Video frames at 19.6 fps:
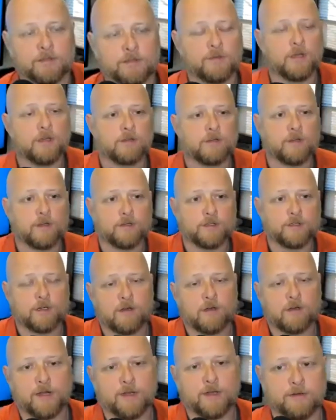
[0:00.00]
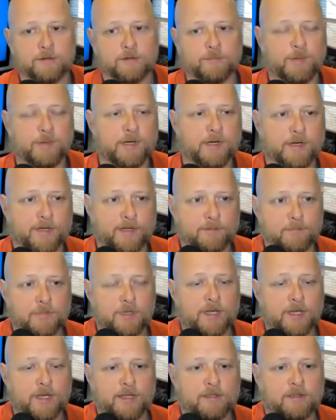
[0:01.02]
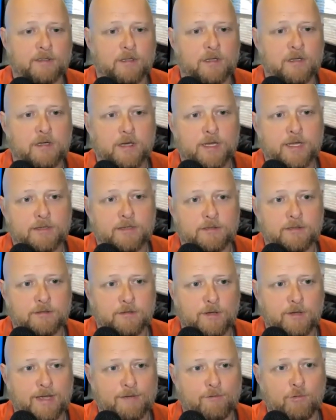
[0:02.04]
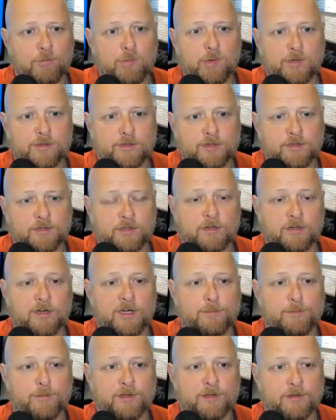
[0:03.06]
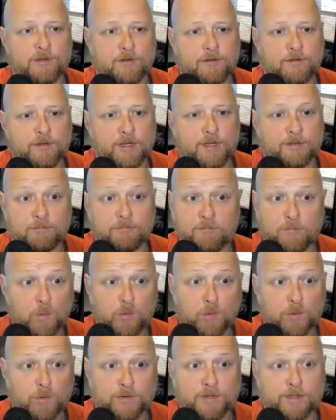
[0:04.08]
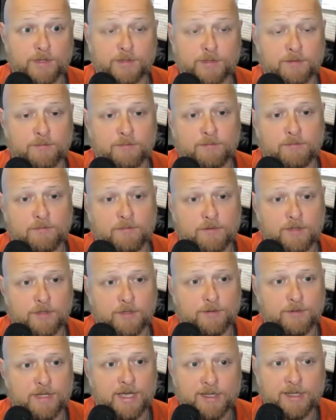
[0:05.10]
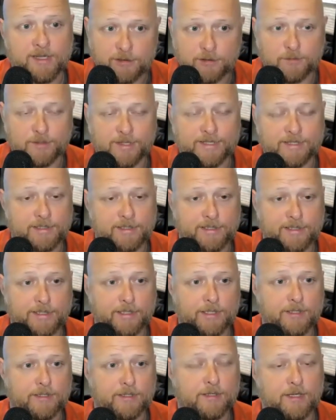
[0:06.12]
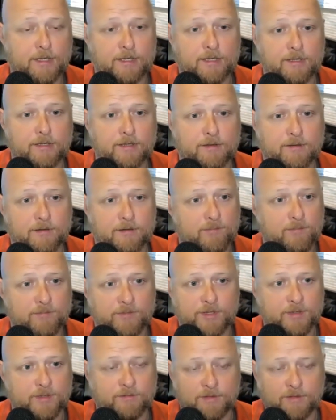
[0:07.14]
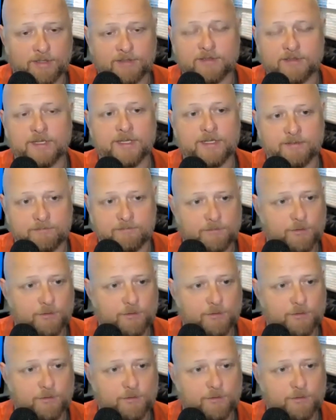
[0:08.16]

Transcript: There's a creditors period, but as long as you have a purchase agreement that's more than, you know, the HOA lien and the let's say